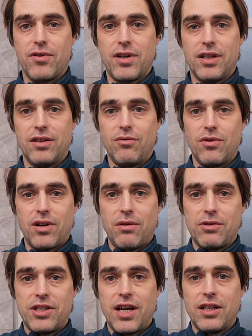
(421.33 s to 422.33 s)
work and the work
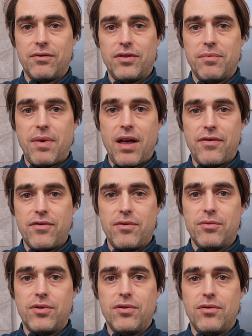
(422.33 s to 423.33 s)
outside of the
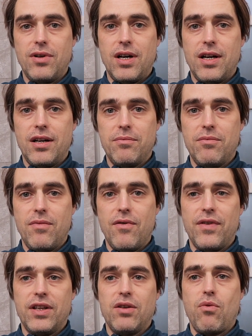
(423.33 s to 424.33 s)
bathroom, to
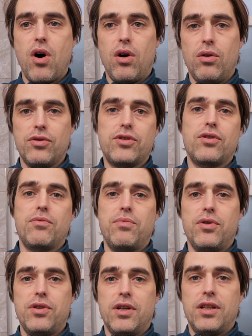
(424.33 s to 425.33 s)
moving the walls or
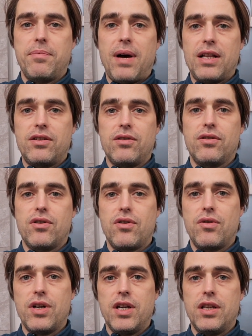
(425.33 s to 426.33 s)
putting the patio
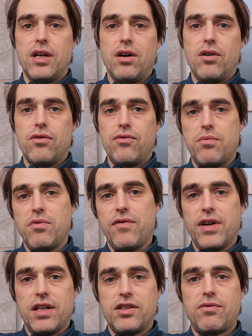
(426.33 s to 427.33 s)
door in or
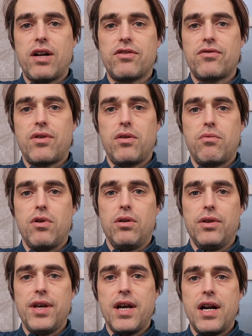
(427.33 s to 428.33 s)
removing a structural
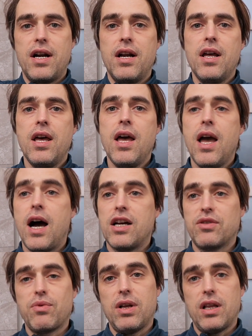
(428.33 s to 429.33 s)
wall there,
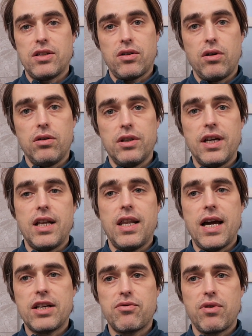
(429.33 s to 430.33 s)
as well as all the
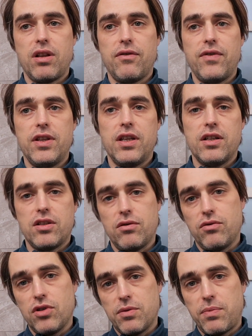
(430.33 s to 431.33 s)
electrical fittings,
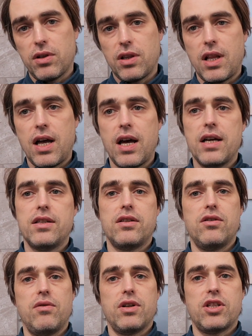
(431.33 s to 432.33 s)
so new
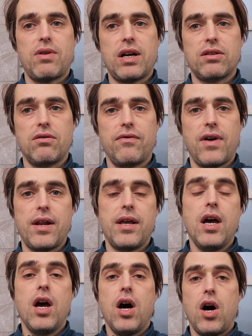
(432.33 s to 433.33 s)
spotlights, new extractor fan,
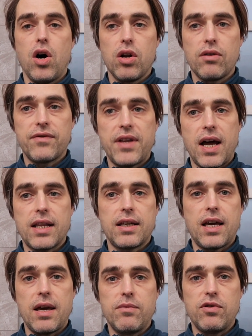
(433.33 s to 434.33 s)
all of that
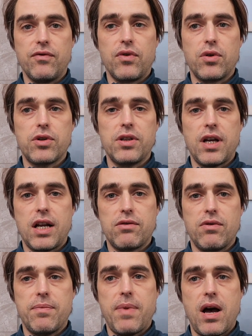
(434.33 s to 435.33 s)
came to
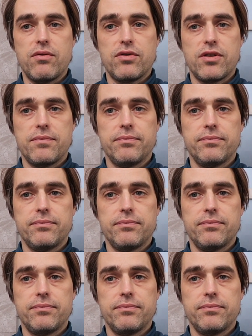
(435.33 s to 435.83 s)
£1,400.